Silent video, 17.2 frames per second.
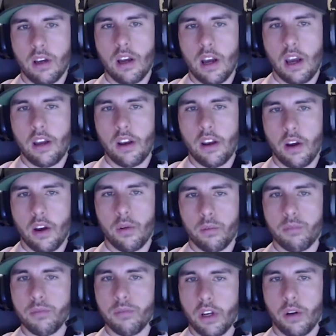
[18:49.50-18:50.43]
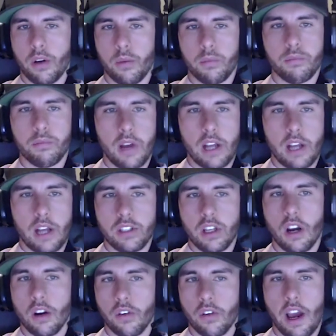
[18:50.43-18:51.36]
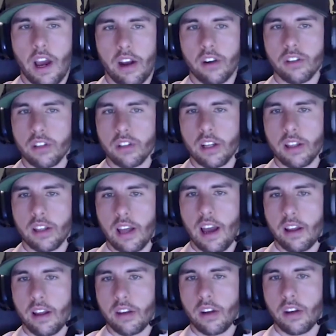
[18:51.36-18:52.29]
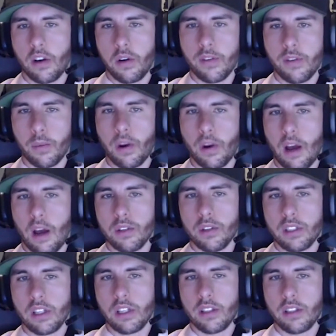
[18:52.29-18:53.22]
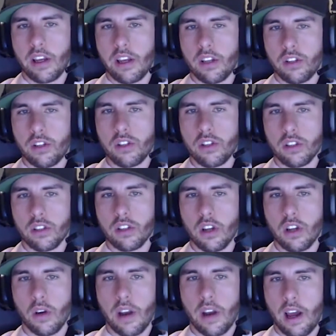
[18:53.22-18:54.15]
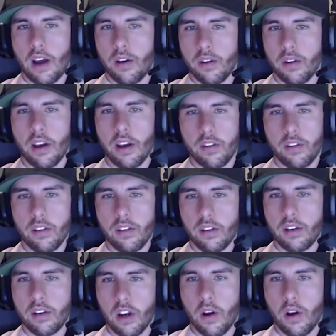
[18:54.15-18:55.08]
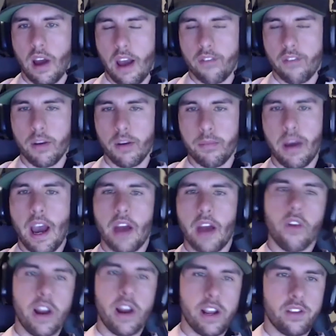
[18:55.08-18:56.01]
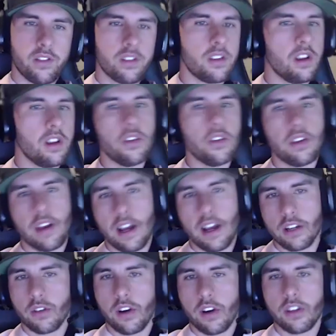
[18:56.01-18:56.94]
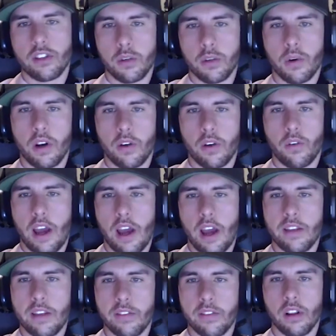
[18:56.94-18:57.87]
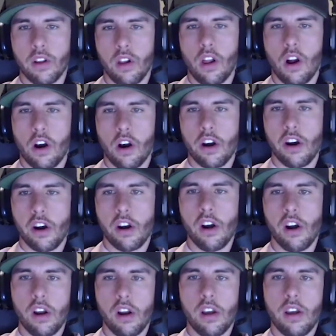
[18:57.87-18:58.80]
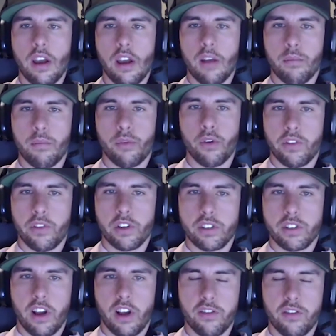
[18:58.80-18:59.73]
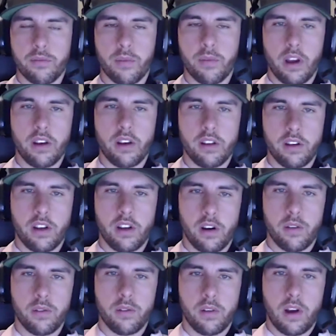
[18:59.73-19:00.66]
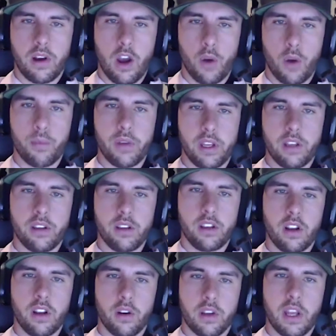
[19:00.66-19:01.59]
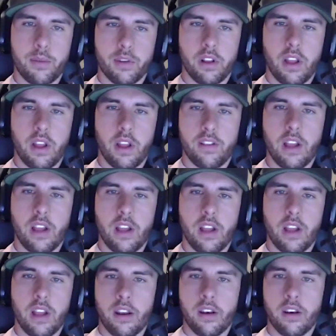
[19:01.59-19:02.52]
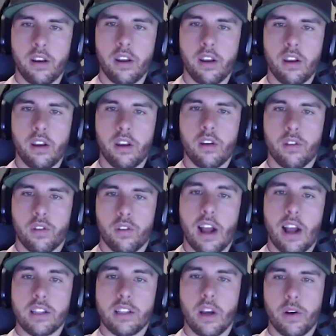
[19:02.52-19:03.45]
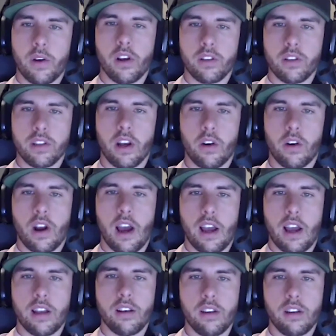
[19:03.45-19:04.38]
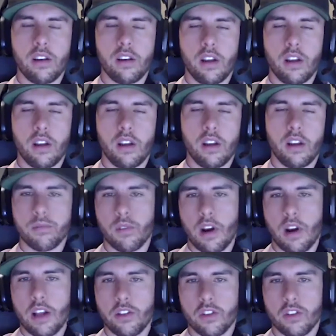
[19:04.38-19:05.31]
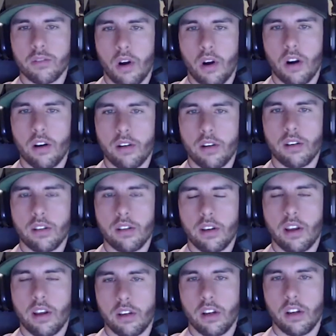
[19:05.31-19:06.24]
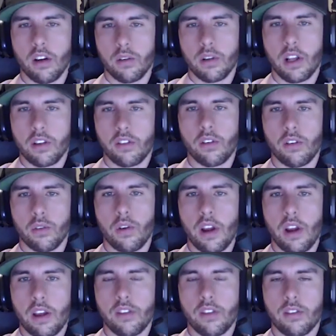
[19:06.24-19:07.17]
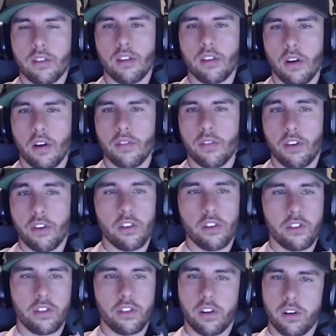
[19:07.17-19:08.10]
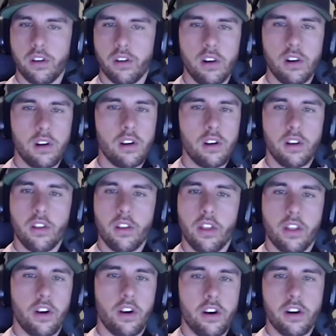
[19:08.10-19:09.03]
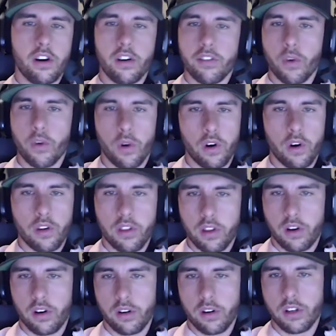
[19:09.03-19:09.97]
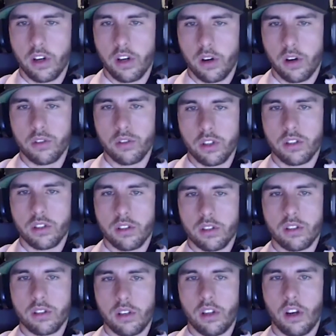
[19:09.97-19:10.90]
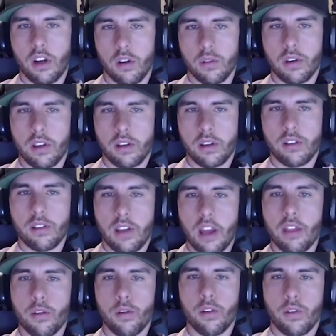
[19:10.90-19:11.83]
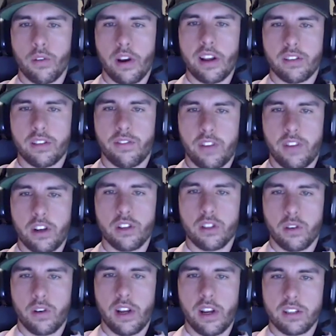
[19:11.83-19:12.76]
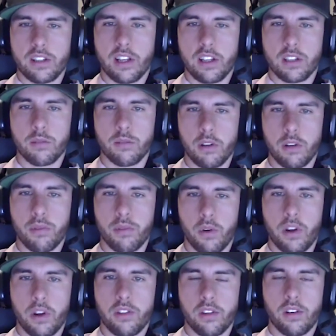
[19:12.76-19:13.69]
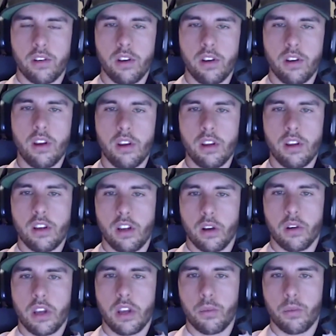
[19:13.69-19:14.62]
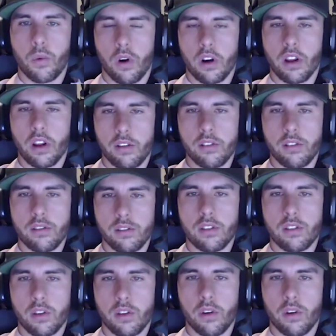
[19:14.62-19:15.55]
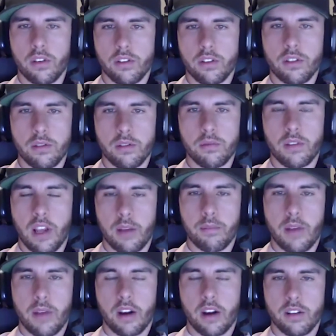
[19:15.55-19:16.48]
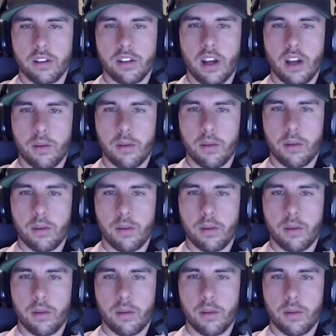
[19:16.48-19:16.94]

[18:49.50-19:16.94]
I know you know as young riders like that, you know even when I was his age, going out and you know having a bad race, you know the next race you want to ride even a little harder and prove yourself. But you know, I hope he know keeps a level head and rides how he knows how to ride, um, rides smart, and you know gets through the race you know first or third or fourth or you know just you know get through the race, finish the race, get some good points, and you know keep working towards getting back on the top of the